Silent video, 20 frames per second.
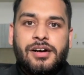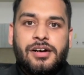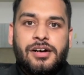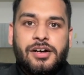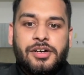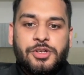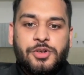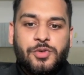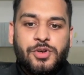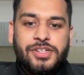
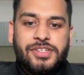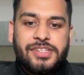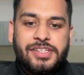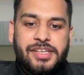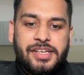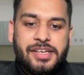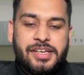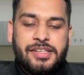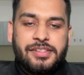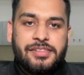you would
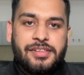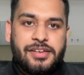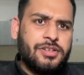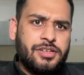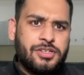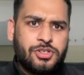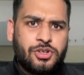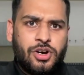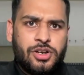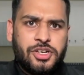see in their
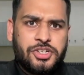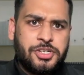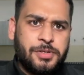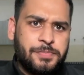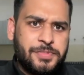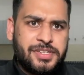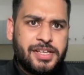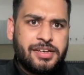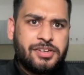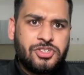scholarship
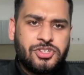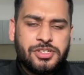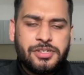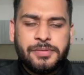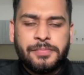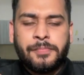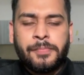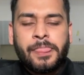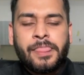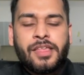
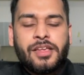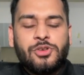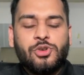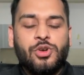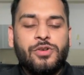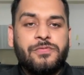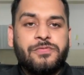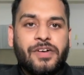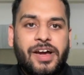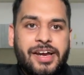section,
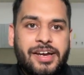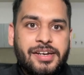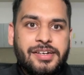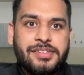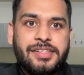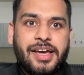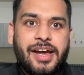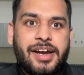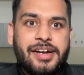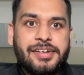you'll find
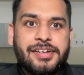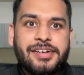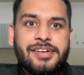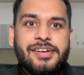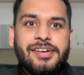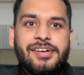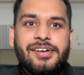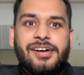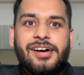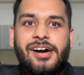
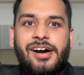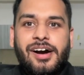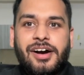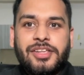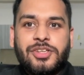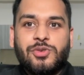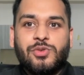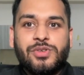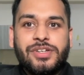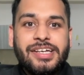that
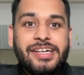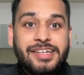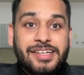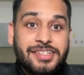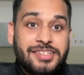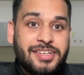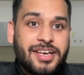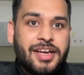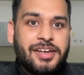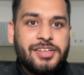you need a
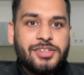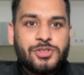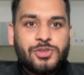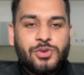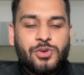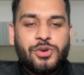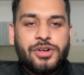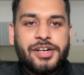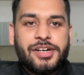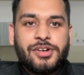GRE
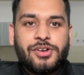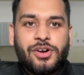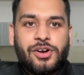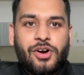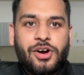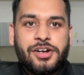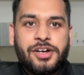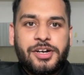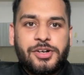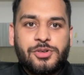score in
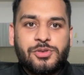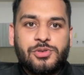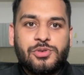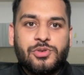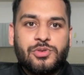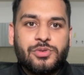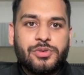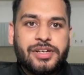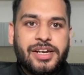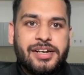order
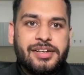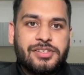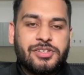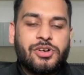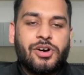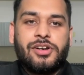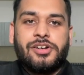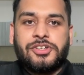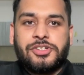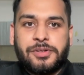to get a
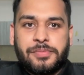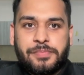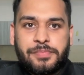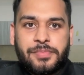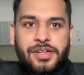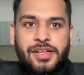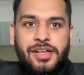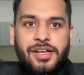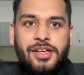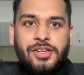scholarship.
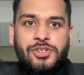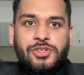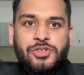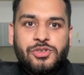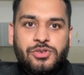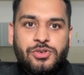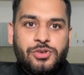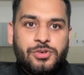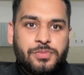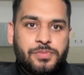
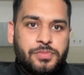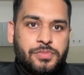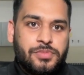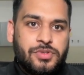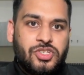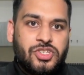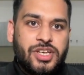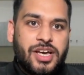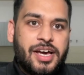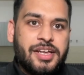So
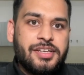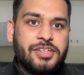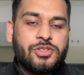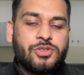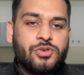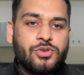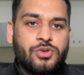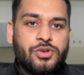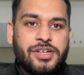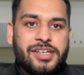GRE
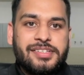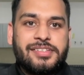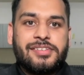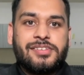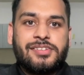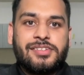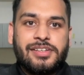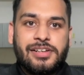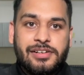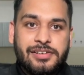score is
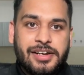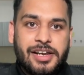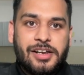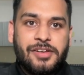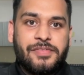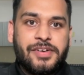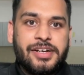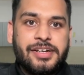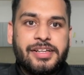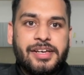still
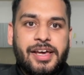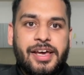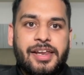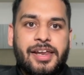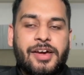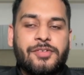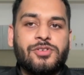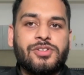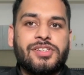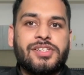relevant, and
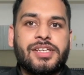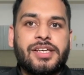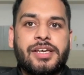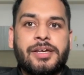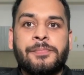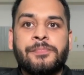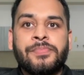I would say